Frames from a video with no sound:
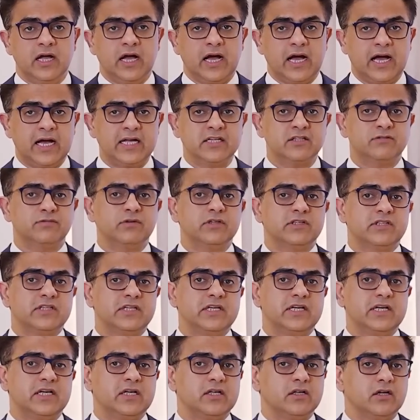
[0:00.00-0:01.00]
As we
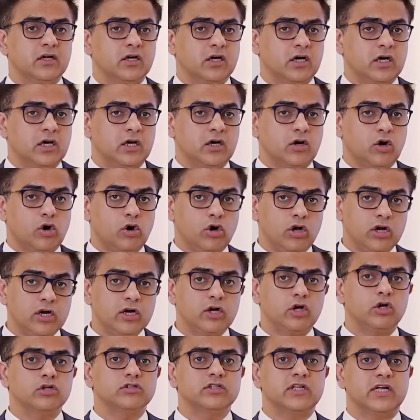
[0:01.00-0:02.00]
see all
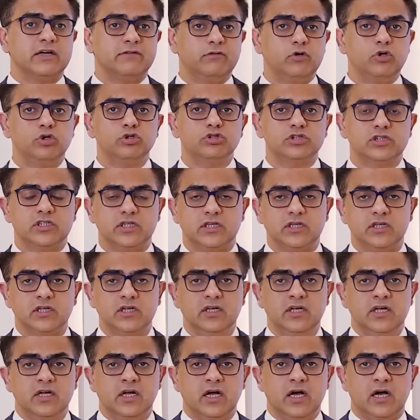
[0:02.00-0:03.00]
along the
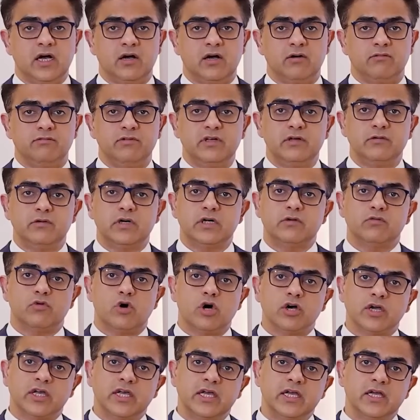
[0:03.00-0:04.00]
evolution, we were
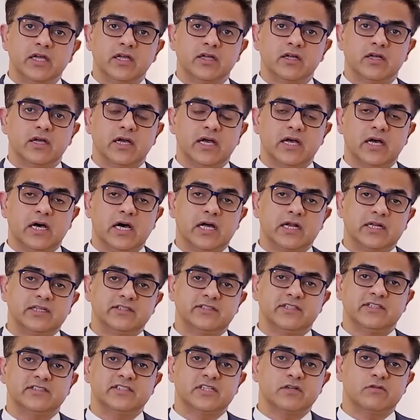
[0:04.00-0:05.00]
walking, our
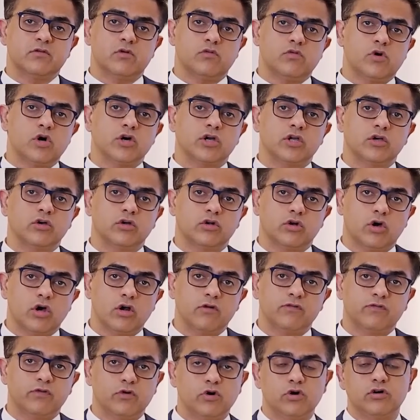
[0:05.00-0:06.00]
ancestors were walking on
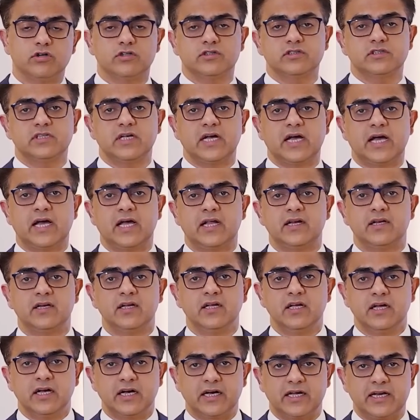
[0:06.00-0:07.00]
all fours, and
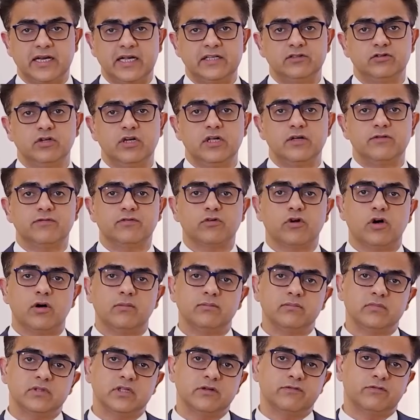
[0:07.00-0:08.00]
gradually
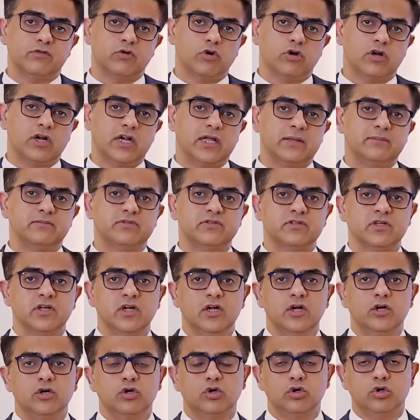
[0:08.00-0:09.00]
from the four limbs
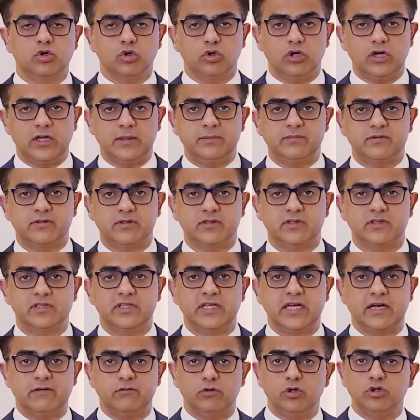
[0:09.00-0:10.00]
to two limbs
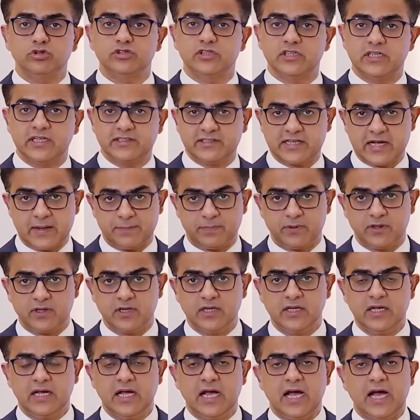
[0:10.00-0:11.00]
the evolution has happened,
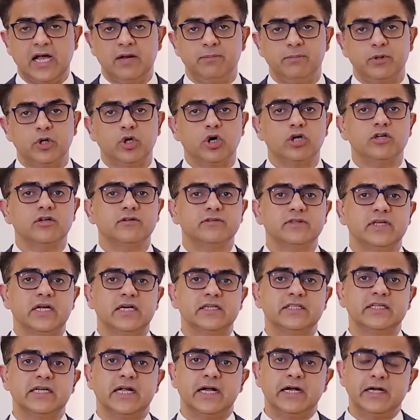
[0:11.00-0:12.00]
and because of
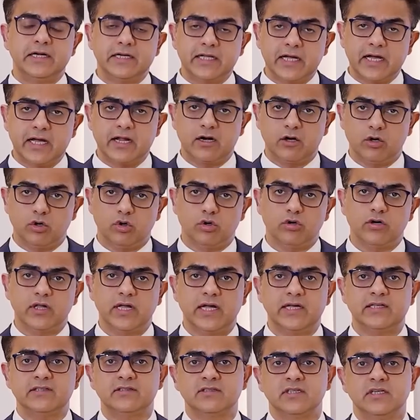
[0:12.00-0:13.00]
that the entire load
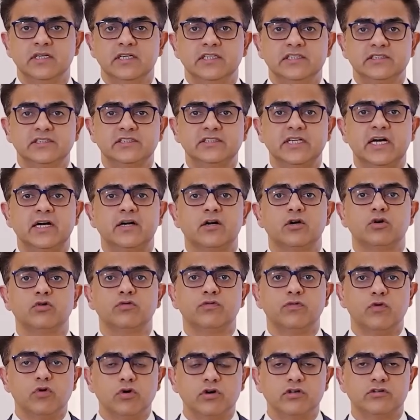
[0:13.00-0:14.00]
has started to
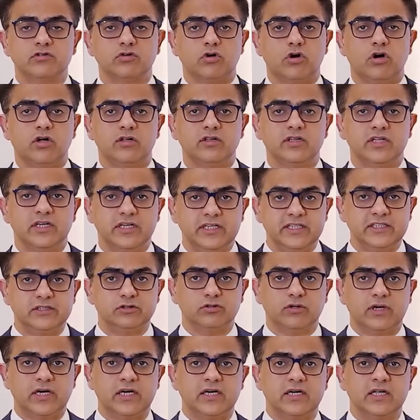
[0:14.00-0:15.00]
focus on the knee
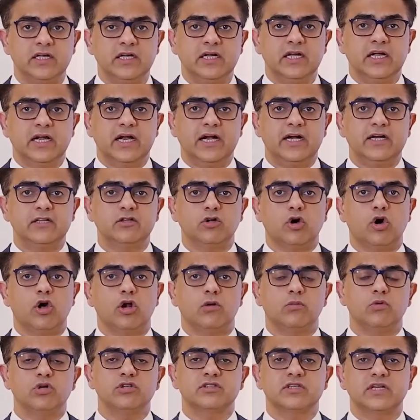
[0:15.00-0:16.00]
joint. It is
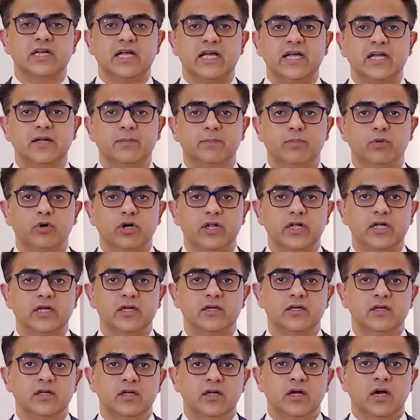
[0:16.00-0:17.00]
almost like
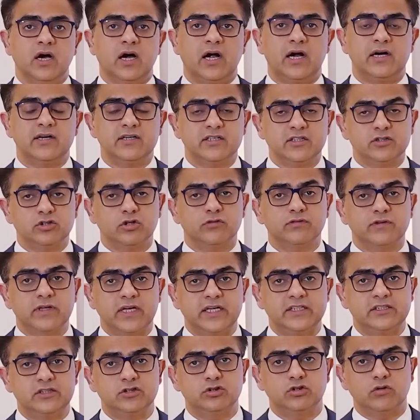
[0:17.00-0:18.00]
putting hundreds of
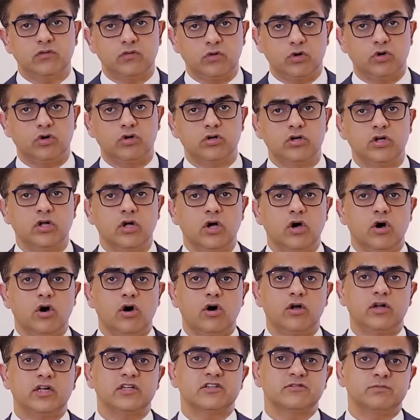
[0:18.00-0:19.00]
kgs of load
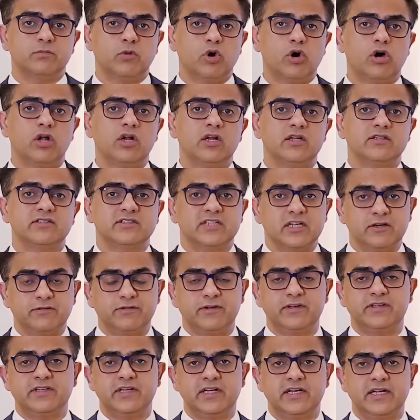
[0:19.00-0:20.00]
on a small
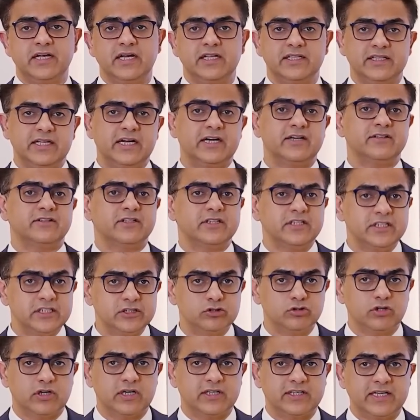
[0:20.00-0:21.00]
surface area, that is the knee
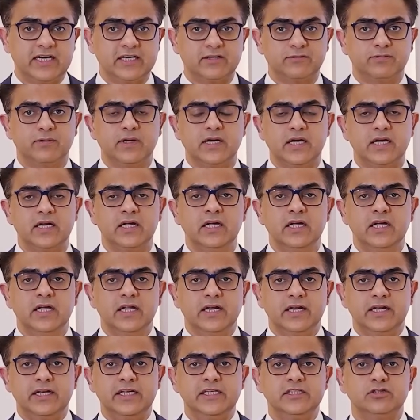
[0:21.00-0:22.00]
joint. That's why
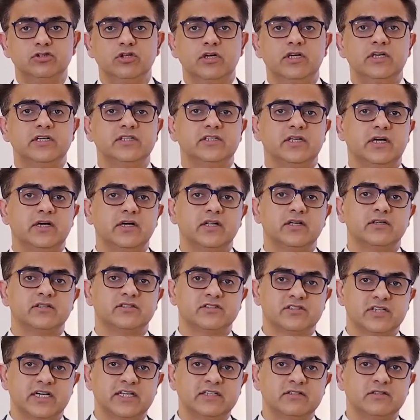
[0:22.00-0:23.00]
knee joint is under
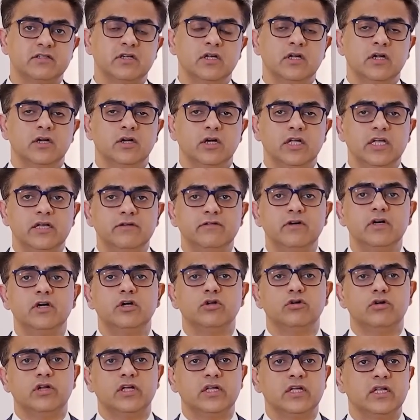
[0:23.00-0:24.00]
stress even
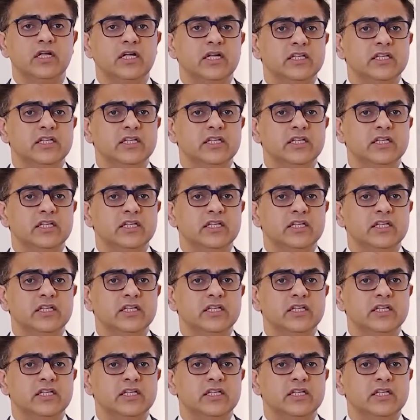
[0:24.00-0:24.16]
during